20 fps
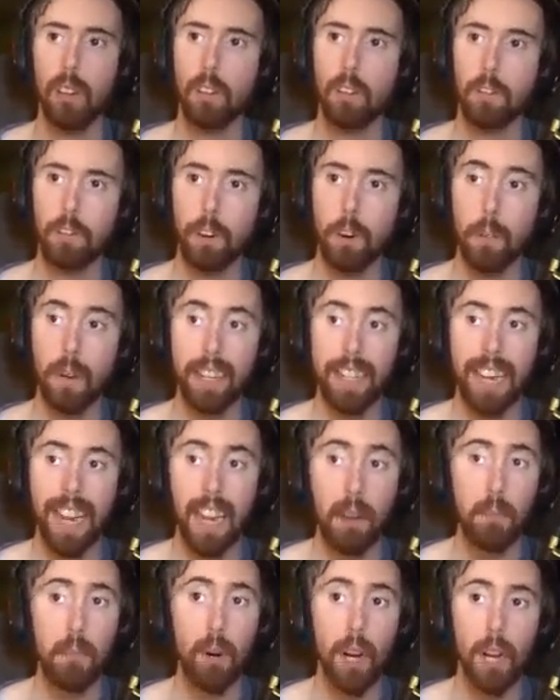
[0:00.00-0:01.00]
From a
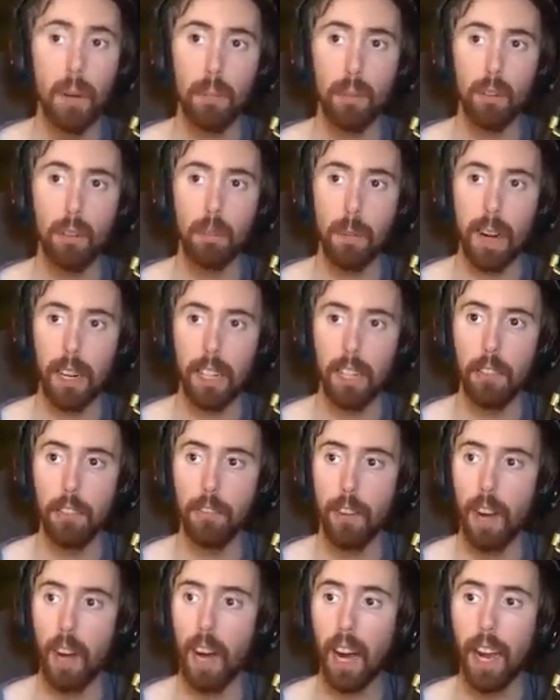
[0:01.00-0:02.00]
gameplay
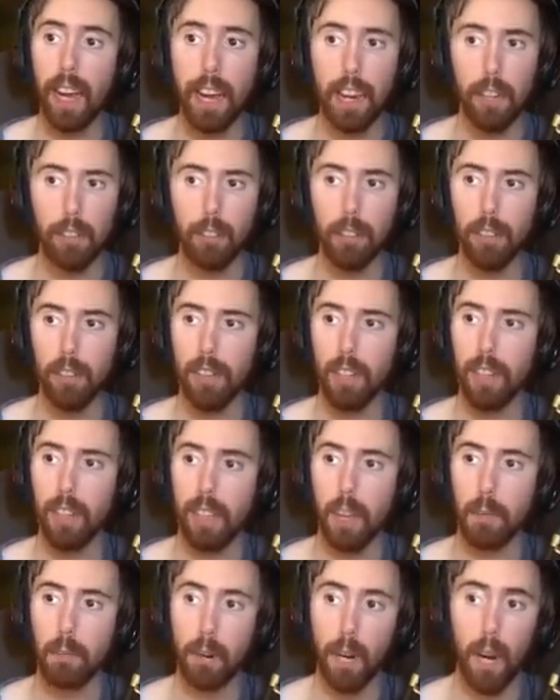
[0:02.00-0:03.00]
perspective, I actually think
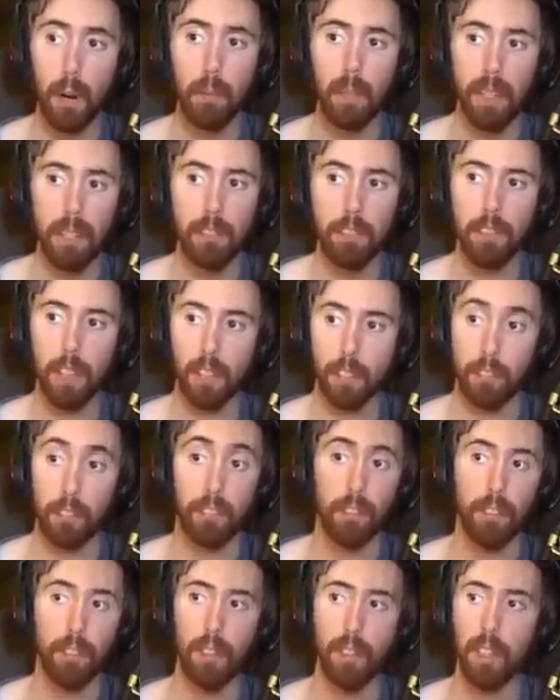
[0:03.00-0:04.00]
that probably is
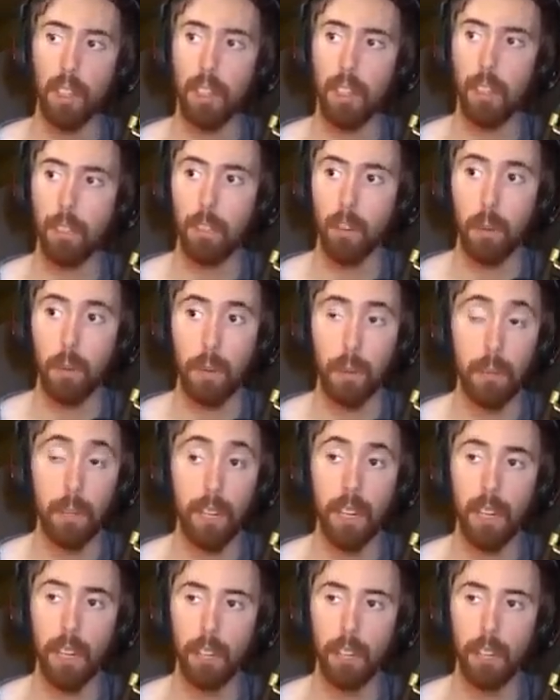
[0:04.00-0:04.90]
necessary, if you want me to be honest.